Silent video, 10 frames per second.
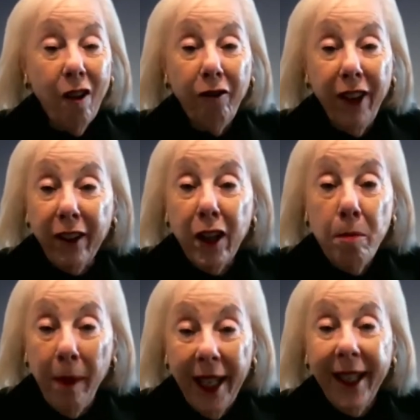very
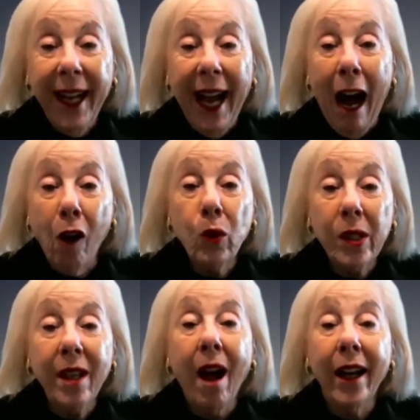big
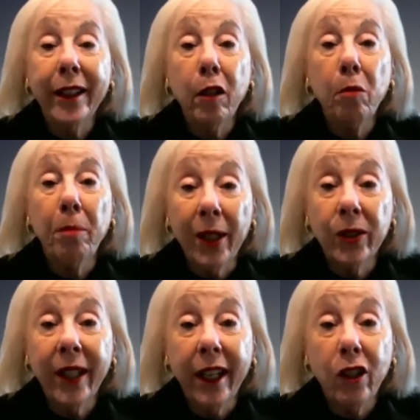outside the
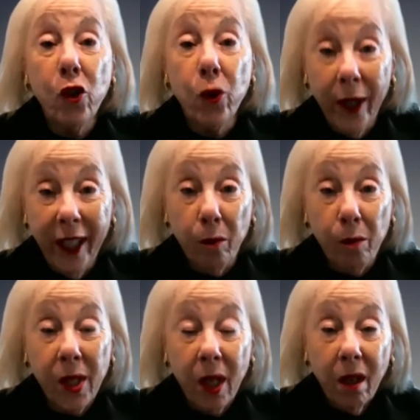building
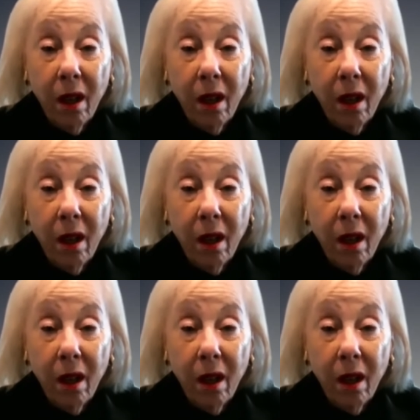dreams.